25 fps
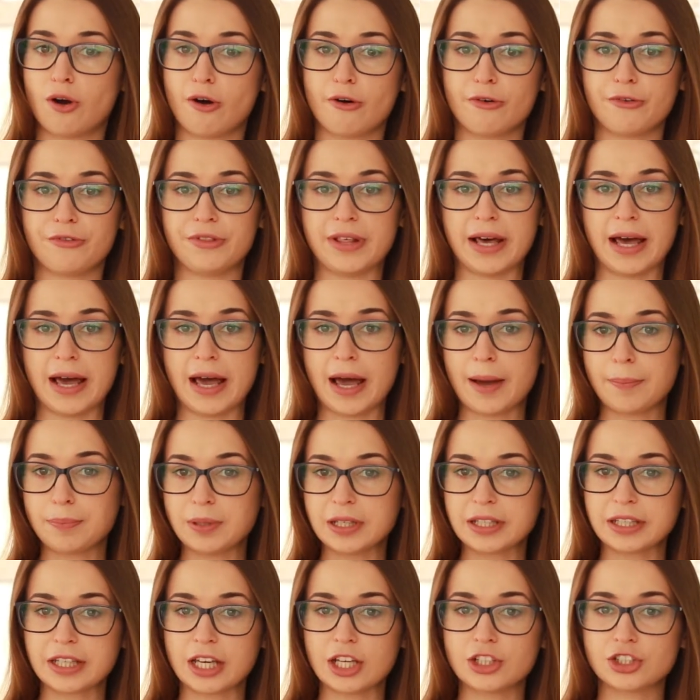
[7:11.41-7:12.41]
of the
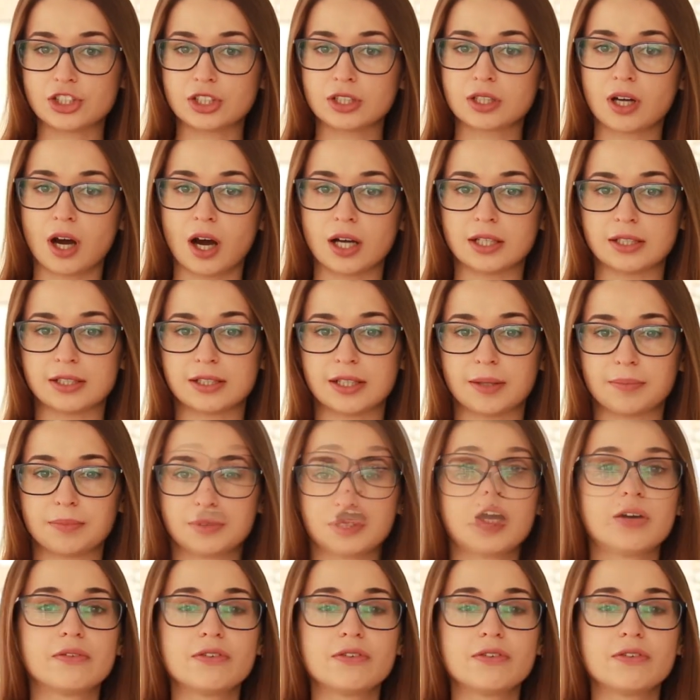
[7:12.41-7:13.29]
application concept.